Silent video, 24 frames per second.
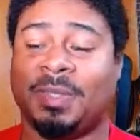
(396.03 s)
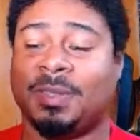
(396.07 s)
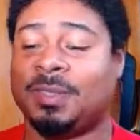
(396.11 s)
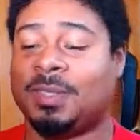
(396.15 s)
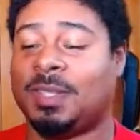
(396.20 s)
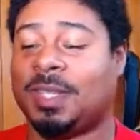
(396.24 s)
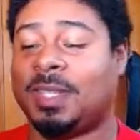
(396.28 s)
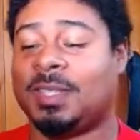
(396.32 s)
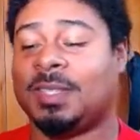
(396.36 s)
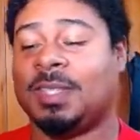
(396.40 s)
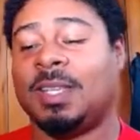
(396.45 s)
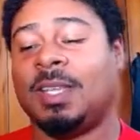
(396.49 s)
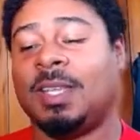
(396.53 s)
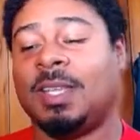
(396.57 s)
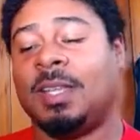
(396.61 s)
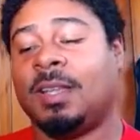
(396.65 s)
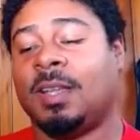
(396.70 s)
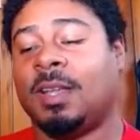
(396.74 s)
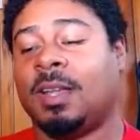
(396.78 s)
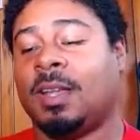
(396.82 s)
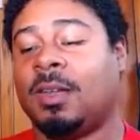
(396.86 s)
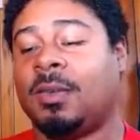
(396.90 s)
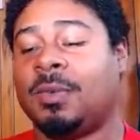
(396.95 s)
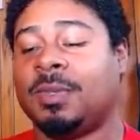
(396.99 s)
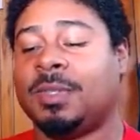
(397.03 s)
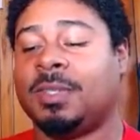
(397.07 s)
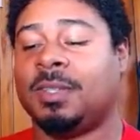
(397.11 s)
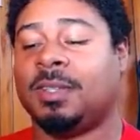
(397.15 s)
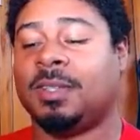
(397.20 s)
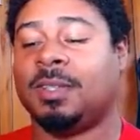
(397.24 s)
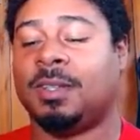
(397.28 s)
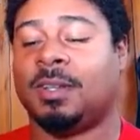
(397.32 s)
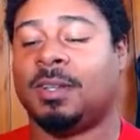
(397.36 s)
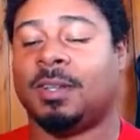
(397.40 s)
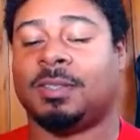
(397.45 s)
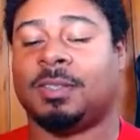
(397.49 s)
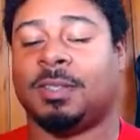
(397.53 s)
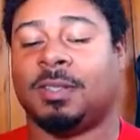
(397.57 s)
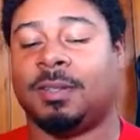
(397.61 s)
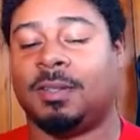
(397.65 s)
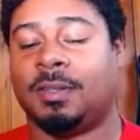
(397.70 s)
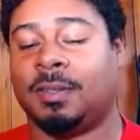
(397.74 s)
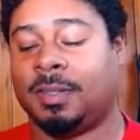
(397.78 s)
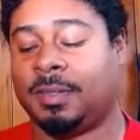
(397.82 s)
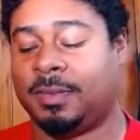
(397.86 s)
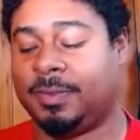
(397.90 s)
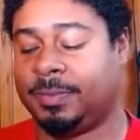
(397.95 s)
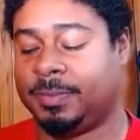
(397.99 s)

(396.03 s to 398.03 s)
So that's always a good alternative.